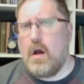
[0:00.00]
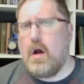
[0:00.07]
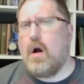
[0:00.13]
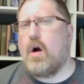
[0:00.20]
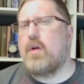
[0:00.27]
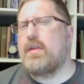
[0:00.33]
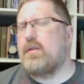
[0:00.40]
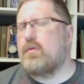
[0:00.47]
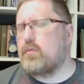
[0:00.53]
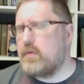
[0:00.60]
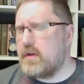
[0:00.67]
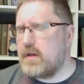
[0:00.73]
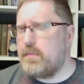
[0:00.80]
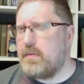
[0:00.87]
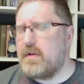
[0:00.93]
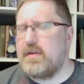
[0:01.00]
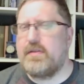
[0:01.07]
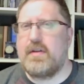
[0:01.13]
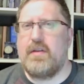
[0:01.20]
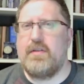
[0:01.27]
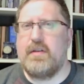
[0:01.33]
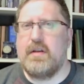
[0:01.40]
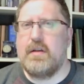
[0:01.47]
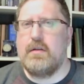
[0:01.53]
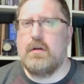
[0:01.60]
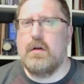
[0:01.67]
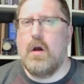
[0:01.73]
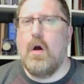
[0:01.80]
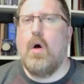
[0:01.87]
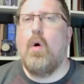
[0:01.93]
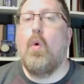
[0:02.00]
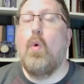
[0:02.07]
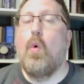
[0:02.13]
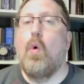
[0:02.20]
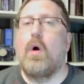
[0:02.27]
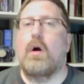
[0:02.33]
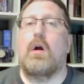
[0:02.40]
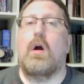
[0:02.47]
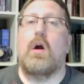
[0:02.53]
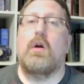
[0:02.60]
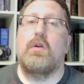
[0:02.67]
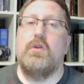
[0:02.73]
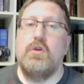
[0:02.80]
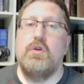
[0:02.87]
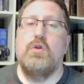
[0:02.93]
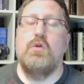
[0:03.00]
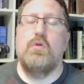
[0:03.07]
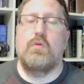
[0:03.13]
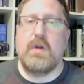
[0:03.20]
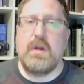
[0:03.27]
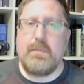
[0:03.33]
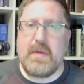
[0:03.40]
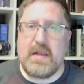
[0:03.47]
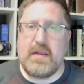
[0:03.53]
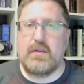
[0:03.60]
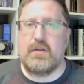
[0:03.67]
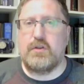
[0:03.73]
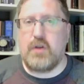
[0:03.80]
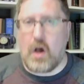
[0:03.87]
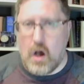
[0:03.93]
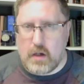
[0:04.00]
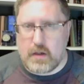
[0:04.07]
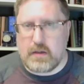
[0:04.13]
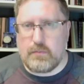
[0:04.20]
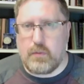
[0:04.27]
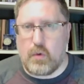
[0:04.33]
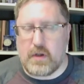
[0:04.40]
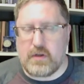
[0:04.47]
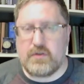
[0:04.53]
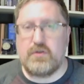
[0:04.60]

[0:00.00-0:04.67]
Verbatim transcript: Are they really politicizing it? Or are you repeating the talking points